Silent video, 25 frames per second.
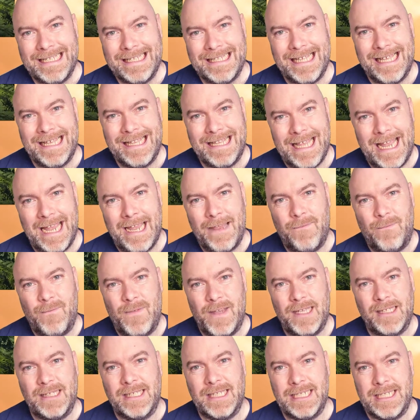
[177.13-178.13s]
that they
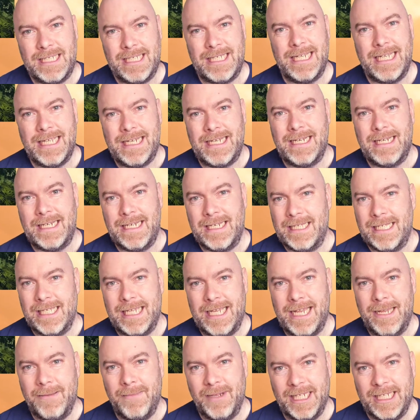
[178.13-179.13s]
feel is needed in the
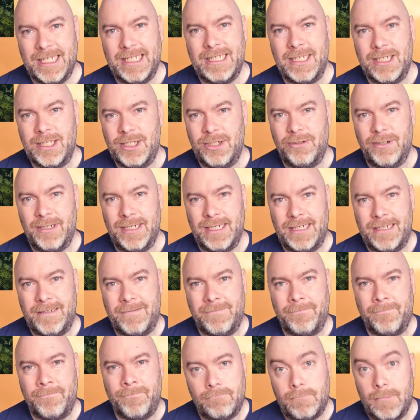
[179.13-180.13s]
gaming industry.
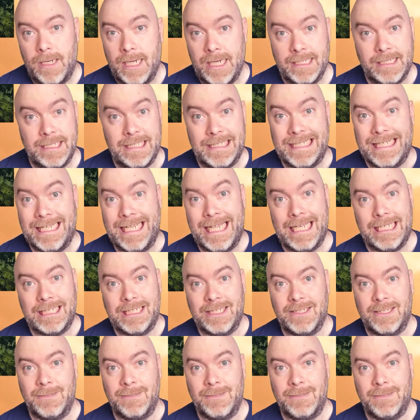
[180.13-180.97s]
And in the case of